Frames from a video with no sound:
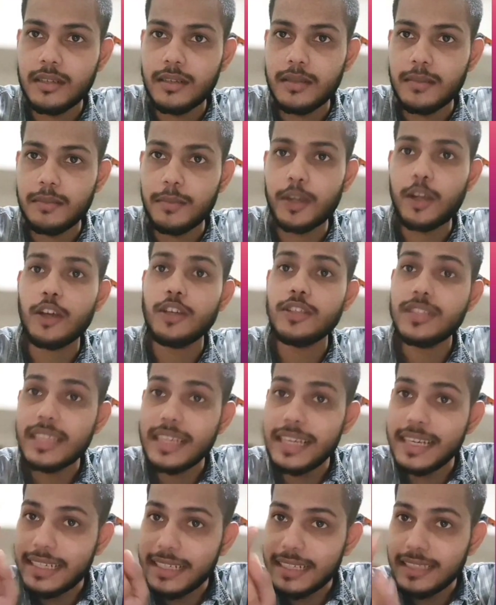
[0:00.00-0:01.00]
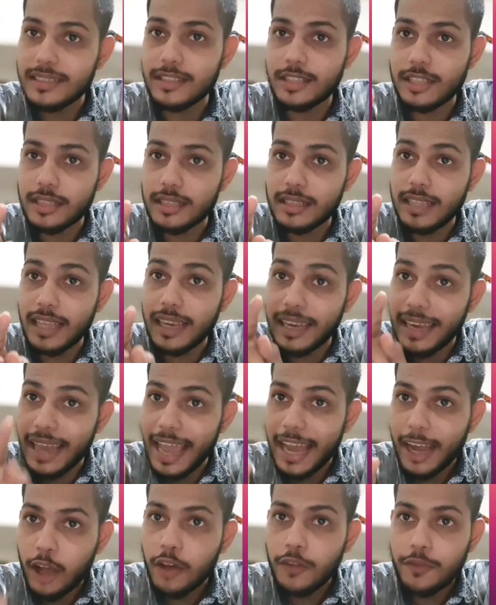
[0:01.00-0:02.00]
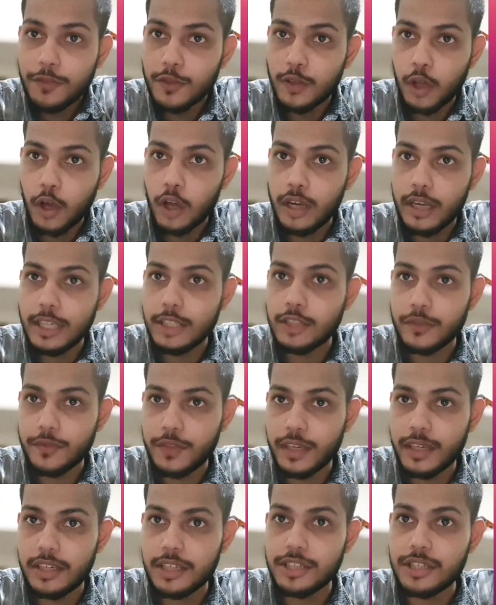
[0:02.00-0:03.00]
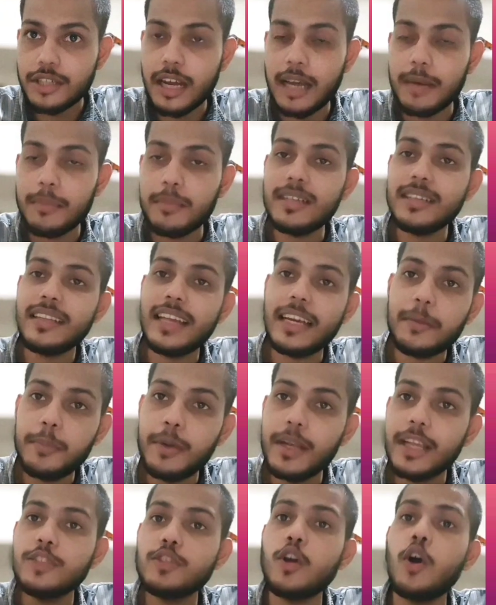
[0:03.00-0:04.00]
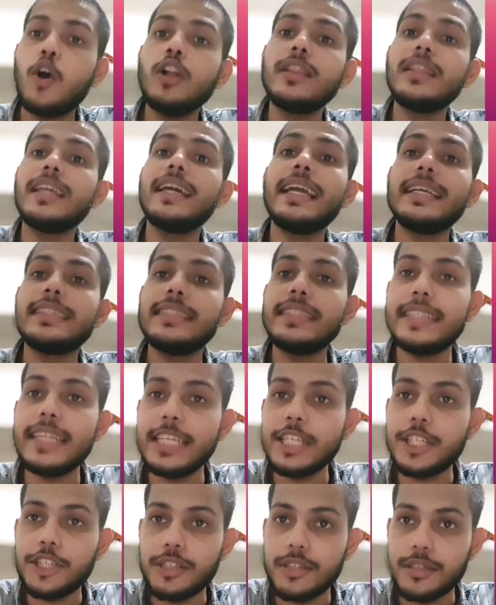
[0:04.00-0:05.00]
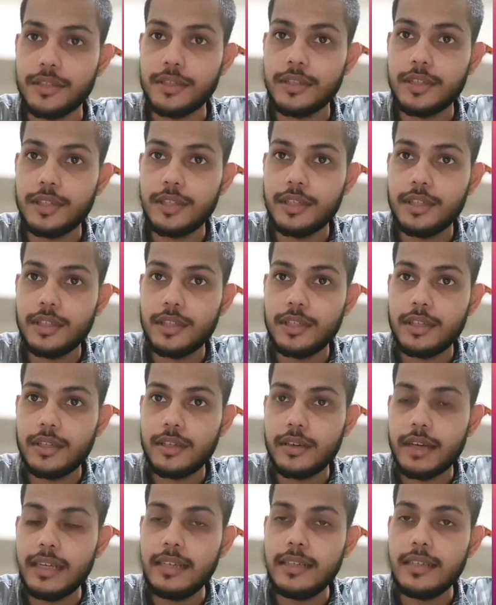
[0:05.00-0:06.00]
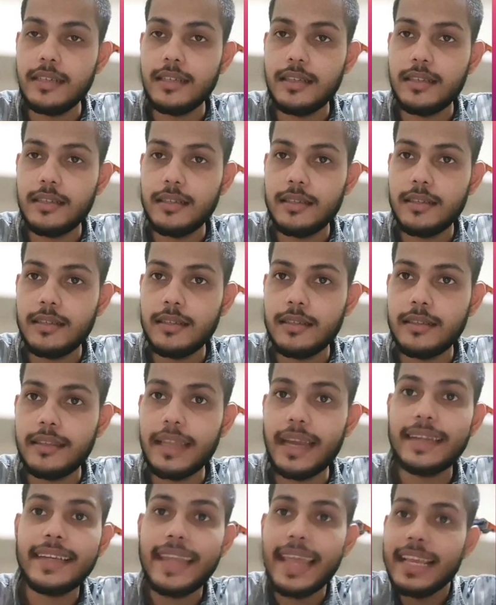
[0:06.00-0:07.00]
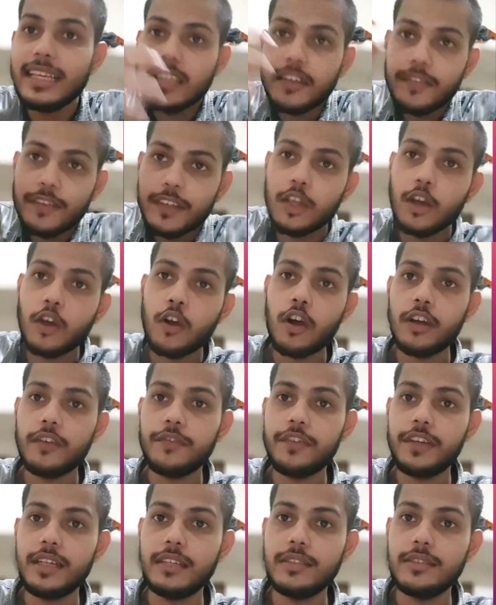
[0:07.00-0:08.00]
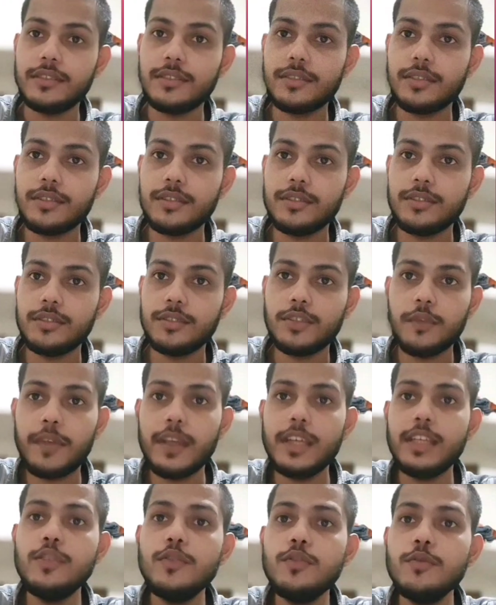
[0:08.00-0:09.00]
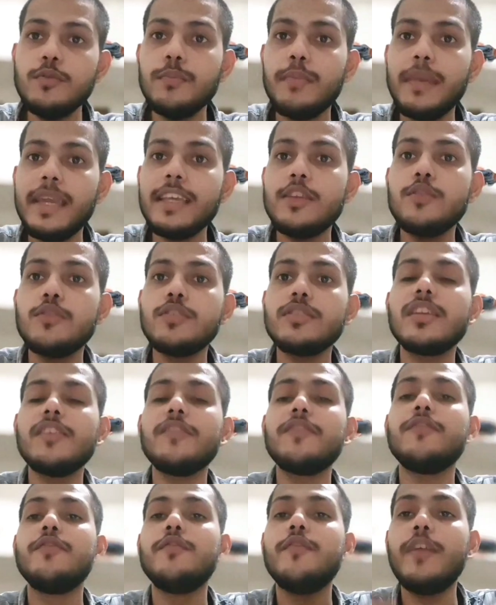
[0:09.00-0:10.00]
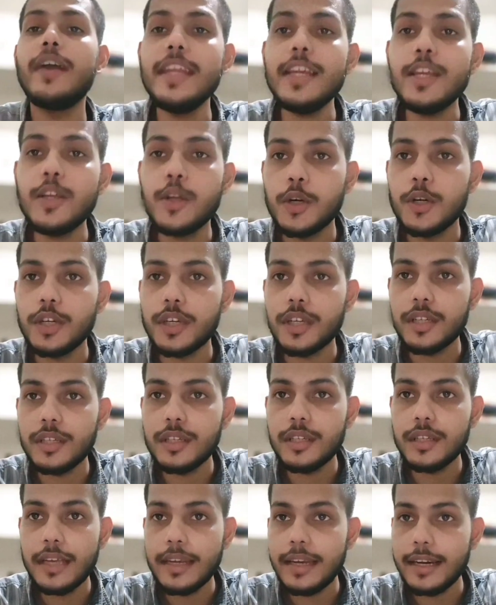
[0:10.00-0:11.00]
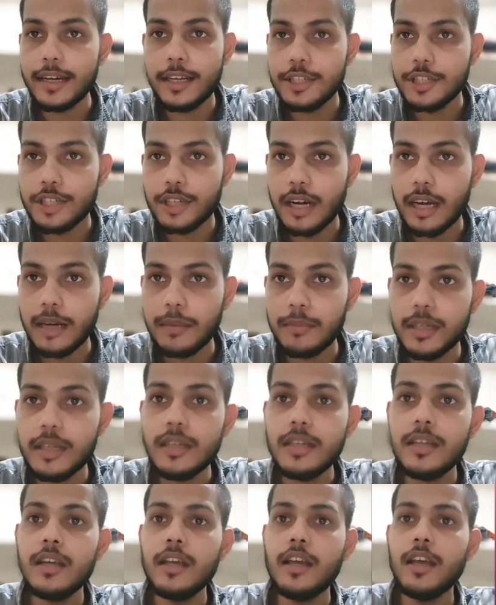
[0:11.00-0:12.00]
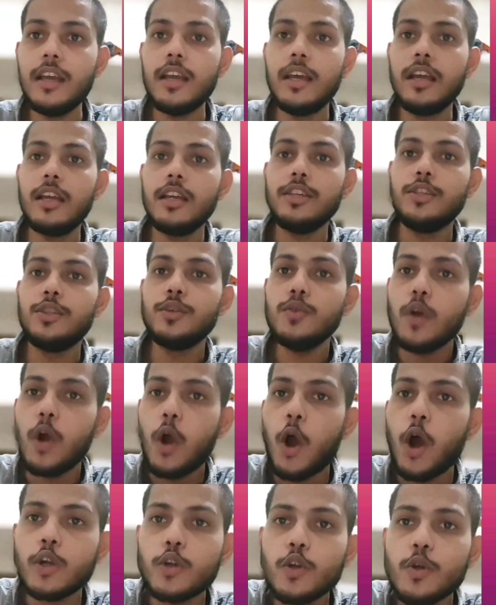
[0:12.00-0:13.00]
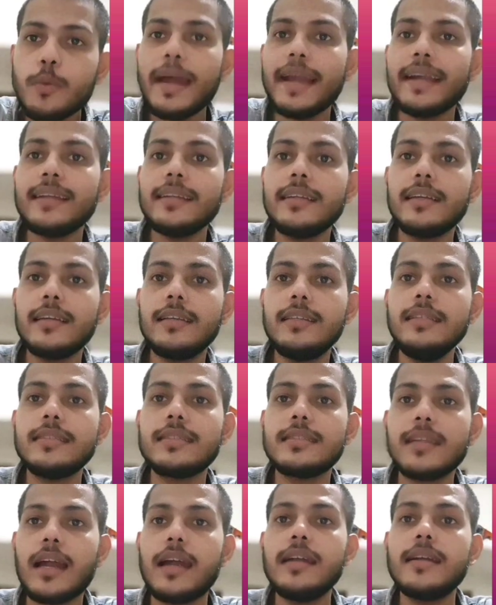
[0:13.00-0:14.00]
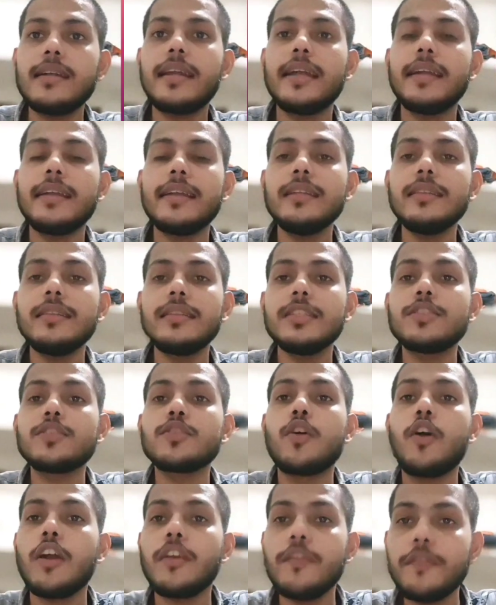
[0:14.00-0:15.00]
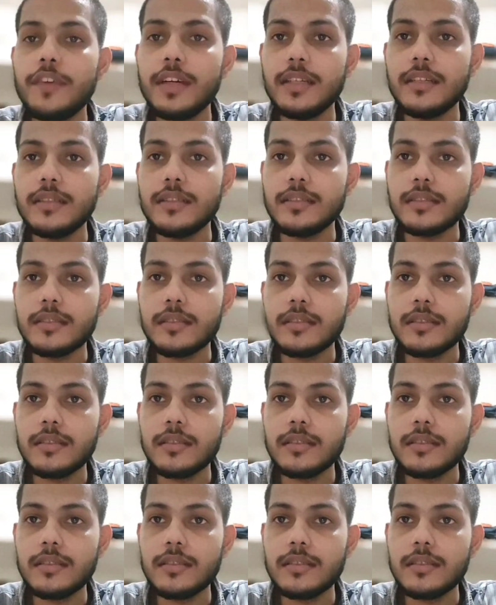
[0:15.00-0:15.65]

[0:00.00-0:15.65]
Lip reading: because it is the lack of knowledge of English grammar that brings all the hesitation, right? That takes away the confidence. So when you make yourself very good in English grammar, you automatically start getting this confidence